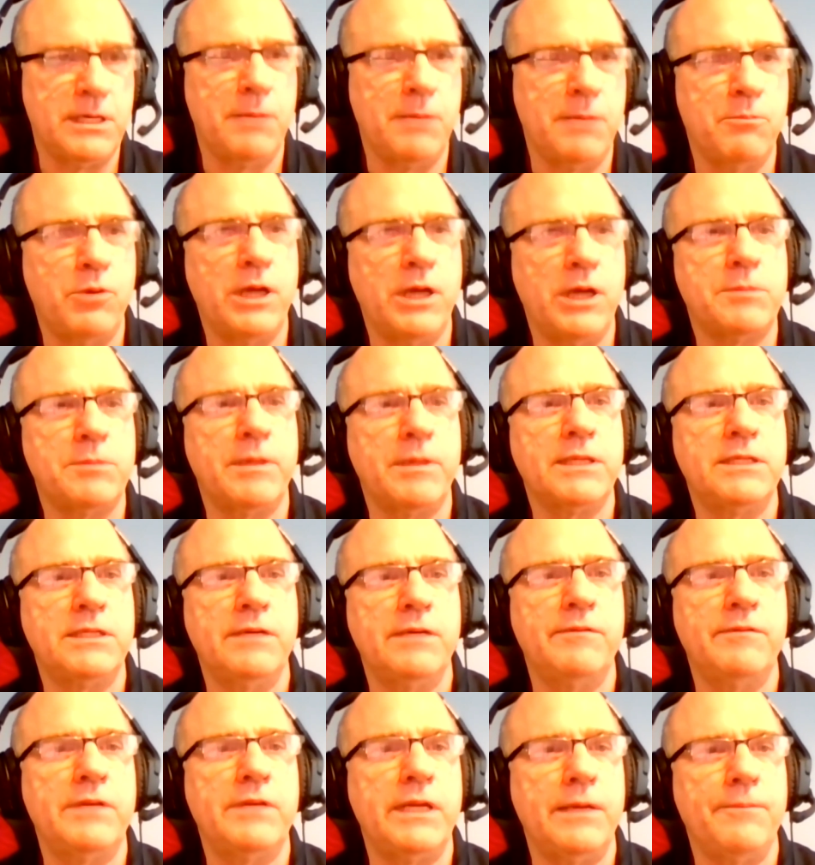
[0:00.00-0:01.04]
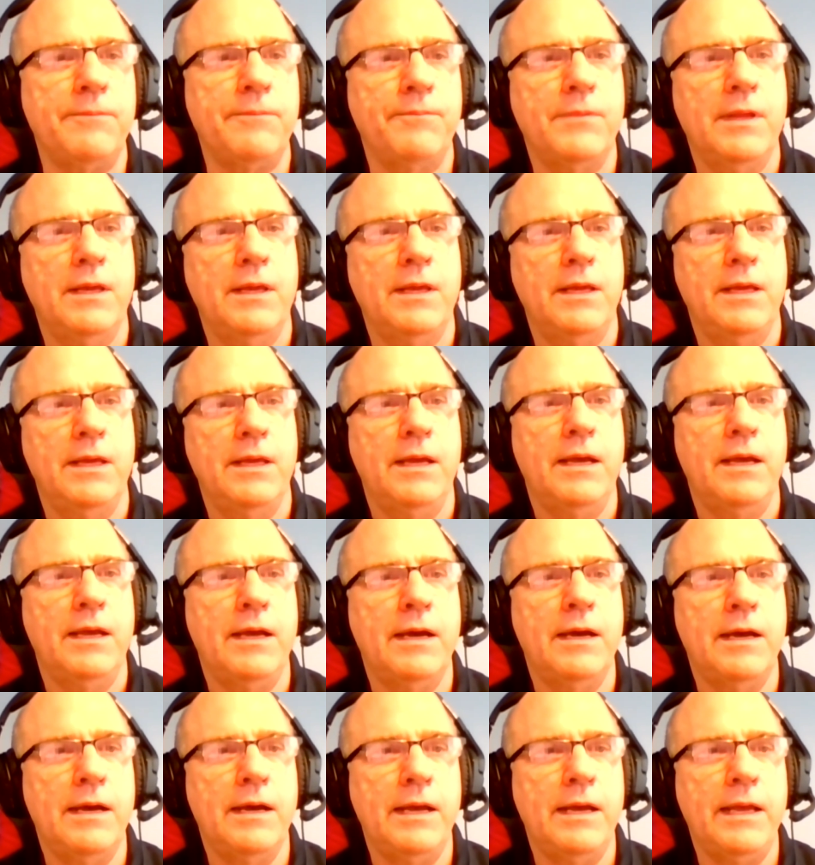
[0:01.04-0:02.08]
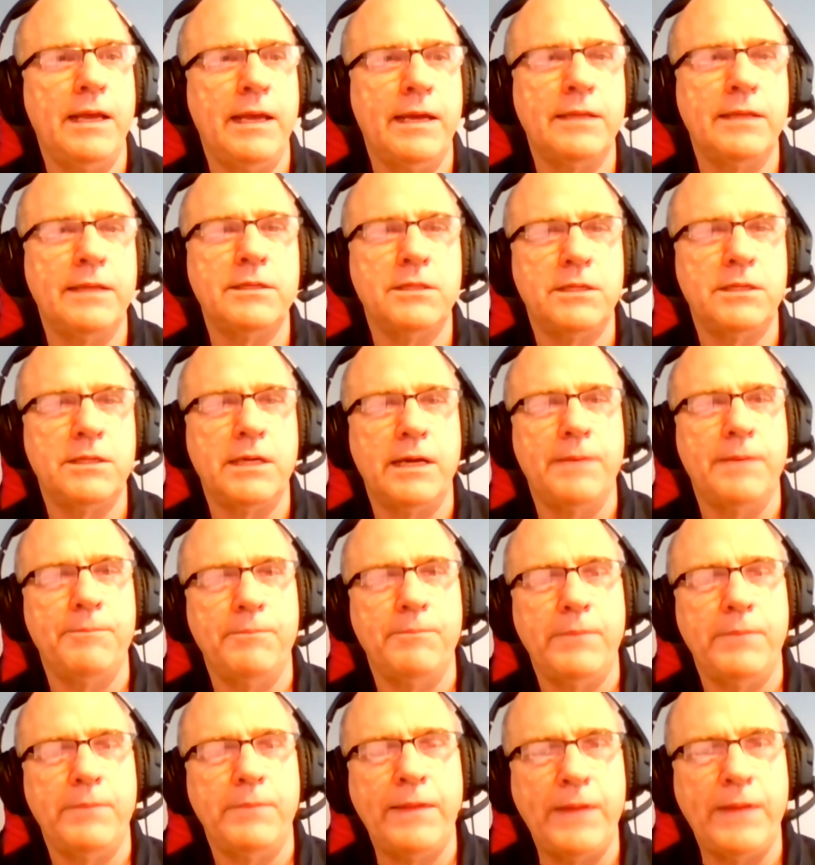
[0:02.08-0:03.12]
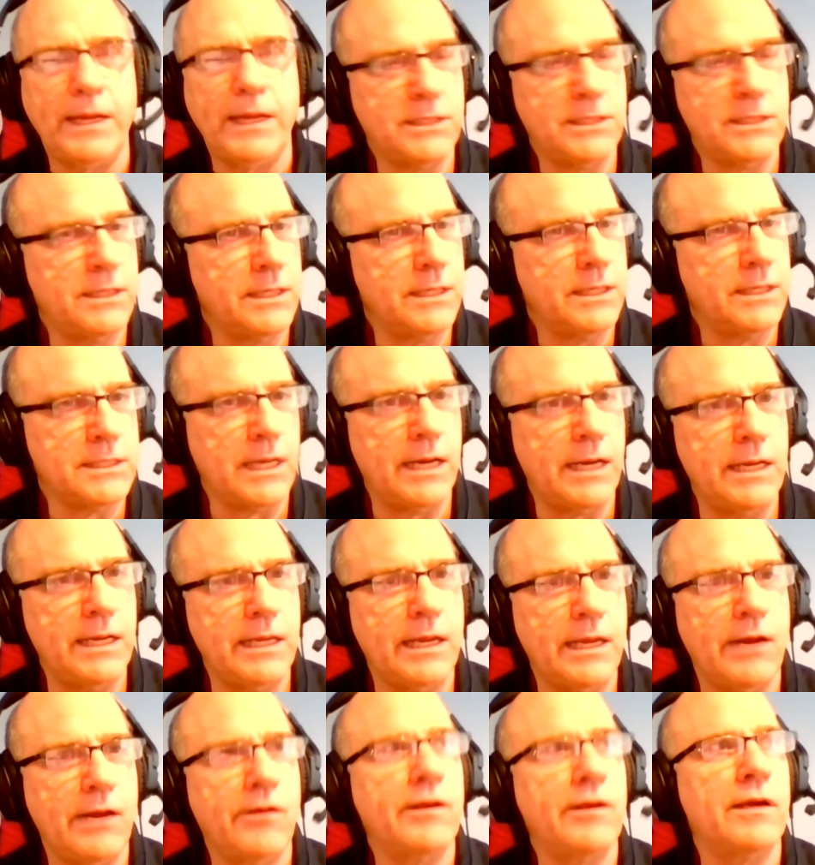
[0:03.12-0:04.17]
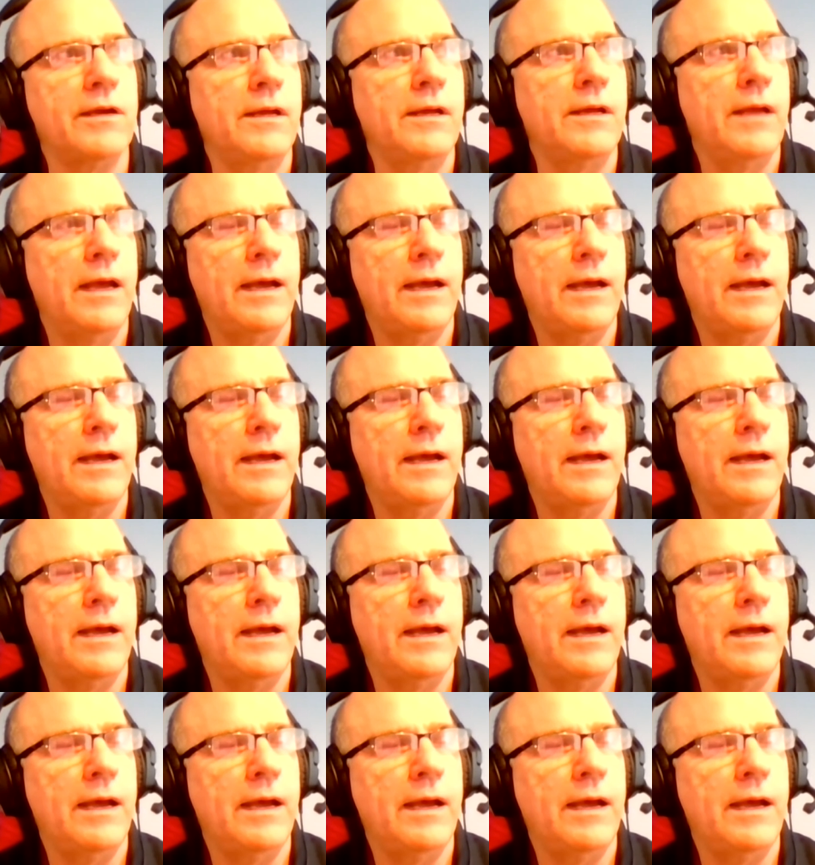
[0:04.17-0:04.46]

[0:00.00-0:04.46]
prospectivity? And that's an exciting area.